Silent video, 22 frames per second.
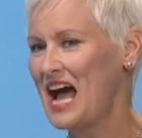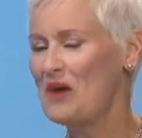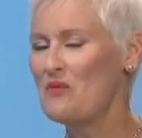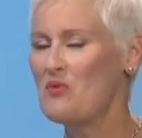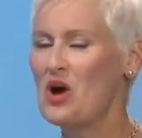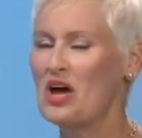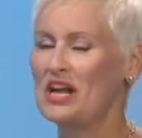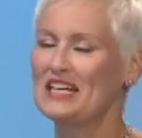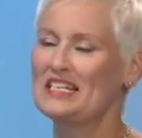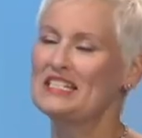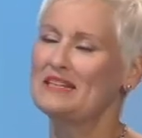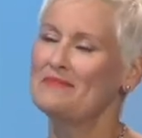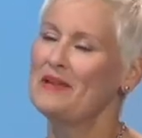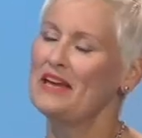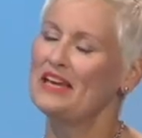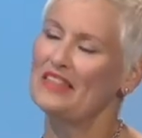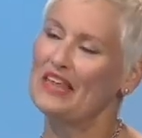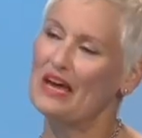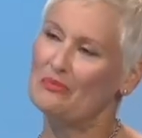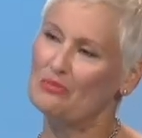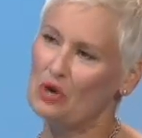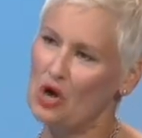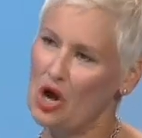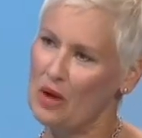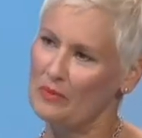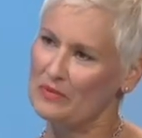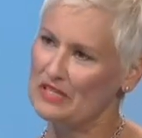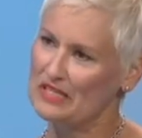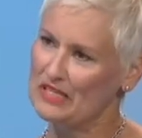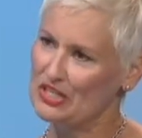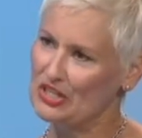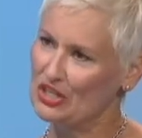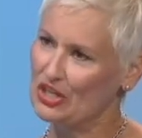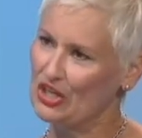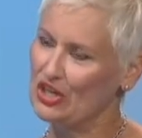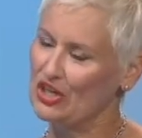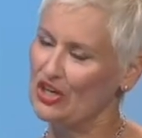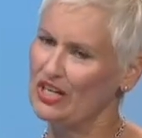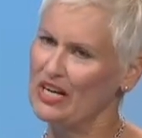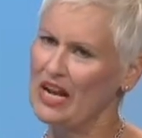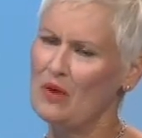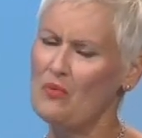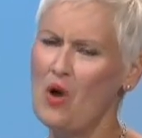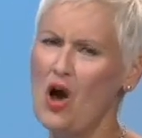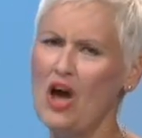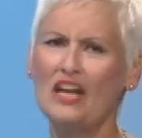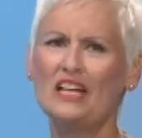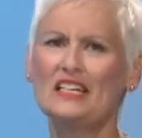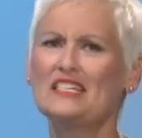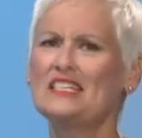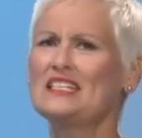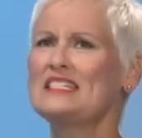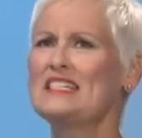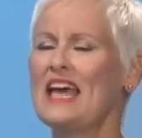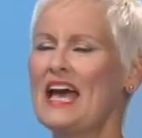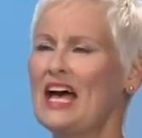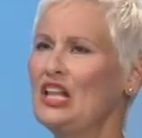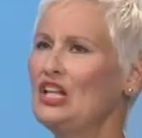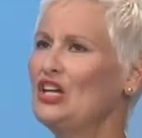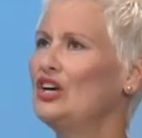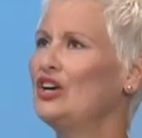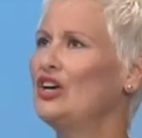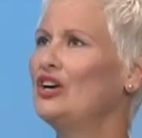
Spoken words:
I wanted to make that promise to her, and I wanted to tell